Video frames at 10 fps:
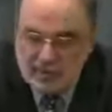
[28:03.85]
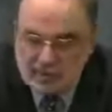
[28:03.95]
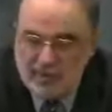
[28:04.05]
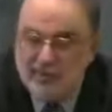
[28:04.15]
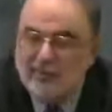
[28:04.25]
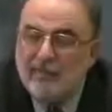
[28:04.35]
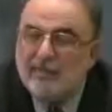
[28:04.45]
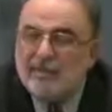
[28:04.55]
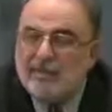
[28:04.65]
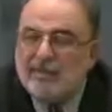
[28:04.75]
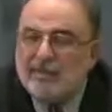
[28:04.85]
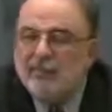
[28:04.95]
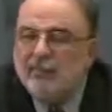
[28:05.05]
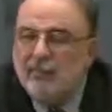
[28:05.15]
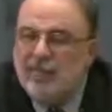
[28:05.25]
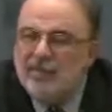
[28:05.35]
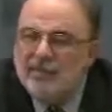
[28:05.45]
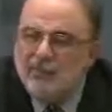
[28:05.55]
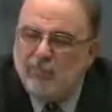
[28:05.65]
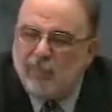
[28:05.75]
And Cervantes, with
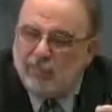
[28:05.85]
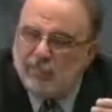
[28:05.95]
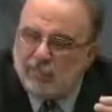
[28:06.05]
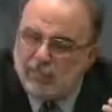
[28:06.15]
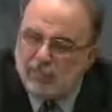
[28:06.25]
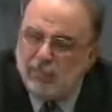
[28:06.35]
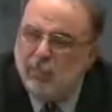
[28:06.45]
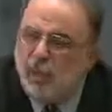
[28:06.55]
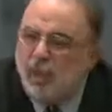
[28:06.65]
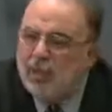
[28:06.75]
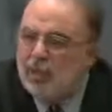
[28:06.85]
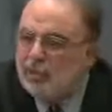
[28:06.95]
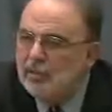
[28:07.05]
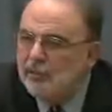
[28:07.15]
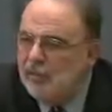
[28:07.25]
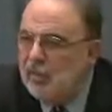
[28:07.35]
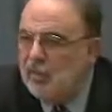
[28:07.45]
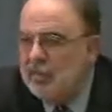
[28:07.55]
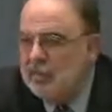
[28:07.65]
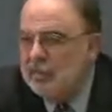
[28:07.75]
his plodding
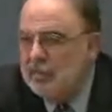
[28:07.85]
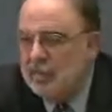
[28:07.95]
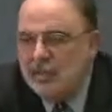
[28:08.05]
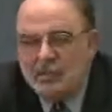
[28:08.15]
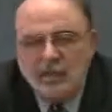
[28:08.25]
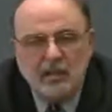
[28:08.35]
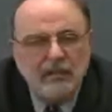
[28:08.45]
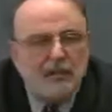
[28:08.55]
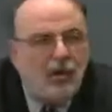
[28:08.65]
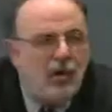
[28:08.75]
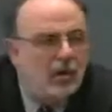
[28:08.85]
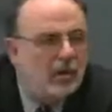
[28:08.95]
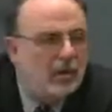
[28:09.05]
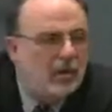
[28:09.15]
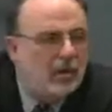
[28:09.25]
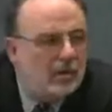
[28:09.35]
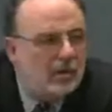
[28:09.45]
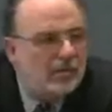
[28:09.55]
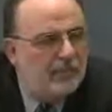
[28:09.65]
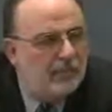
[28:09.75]
plays that followed
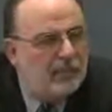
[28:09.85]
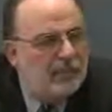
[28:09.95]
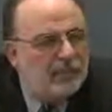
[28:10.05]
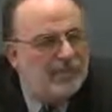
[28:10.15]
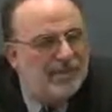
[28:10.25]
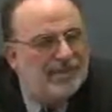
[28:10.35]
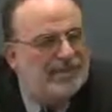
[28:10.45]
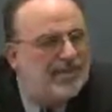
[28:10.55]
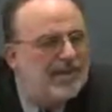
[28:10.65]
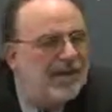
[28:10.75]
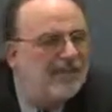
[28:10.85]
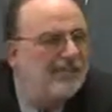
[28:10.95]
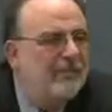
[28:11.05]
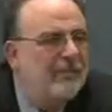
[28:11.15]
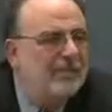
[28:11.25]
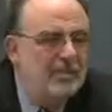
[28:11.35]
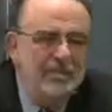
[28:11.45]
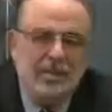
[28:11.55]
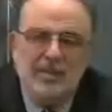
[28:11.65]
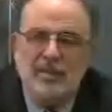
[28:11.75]
the Poetics, did not have much
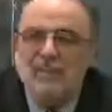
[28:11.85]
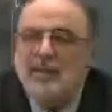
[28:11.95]
success.